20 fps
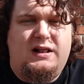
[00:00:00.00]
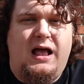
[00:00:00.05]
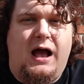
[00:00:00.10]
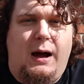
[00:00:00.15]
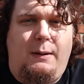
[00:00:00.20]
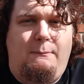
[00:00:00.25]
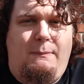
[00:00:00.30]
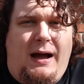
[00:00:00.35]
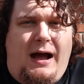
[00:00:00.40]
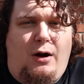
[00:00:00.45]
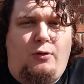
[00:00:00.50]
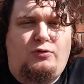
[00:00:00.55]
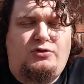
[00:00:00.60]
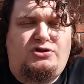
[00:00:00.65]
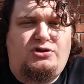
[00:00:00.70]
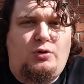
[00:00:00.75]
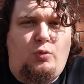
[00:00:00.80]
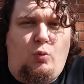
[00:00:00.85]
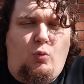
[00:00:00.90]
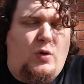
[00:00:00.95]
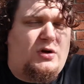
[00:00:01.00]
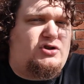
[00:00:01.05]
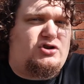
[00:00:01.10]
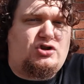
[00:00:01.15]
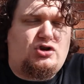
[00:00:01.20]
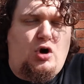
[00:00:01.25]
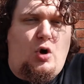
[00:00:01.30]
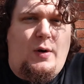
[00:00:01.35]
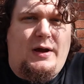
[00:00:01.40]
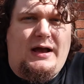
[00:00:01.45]
about what's
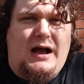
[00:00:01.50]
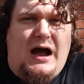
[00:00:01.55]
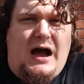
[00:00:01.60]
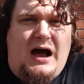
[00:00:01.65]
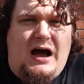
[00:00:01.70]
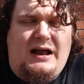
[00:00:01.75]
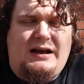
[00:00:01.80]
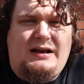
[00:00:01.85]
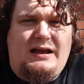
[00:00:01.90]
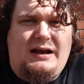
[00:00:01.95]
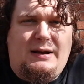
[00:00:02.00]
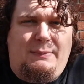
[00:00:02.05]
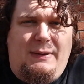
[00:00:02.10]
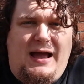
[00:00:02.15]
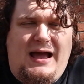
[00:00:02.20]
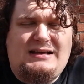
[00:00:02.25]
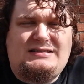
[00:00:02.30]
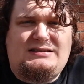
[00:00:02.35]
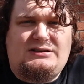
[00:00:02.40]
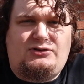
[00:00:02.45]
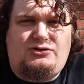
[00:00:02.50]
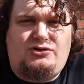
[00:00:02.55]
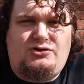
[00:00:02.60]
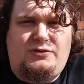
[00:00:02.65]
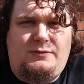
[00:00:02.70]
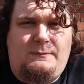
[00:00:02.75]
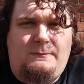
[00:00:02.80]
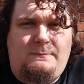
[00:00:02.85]
going on in a passage.